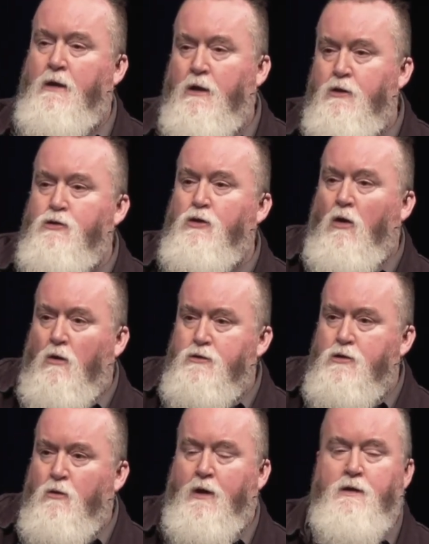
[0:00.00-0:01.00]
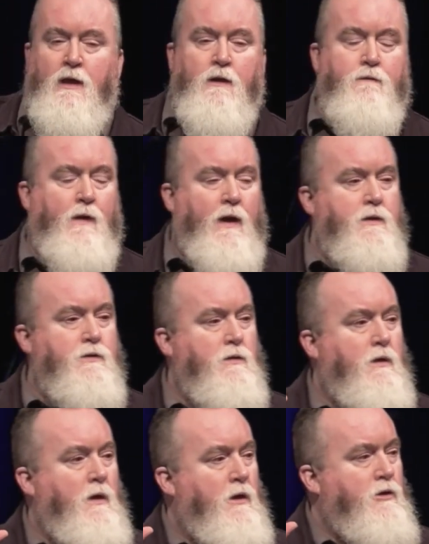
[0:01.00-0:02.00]
and adults who identify as
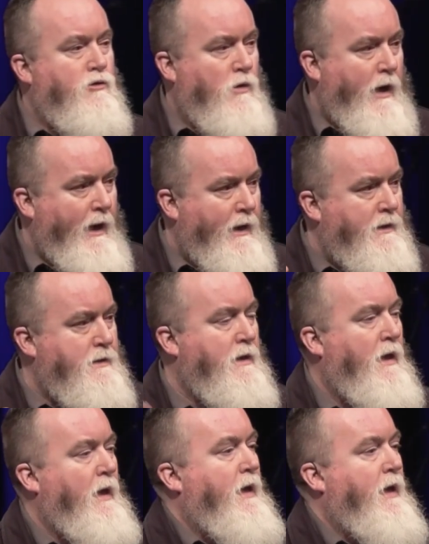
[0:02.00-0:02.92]
trans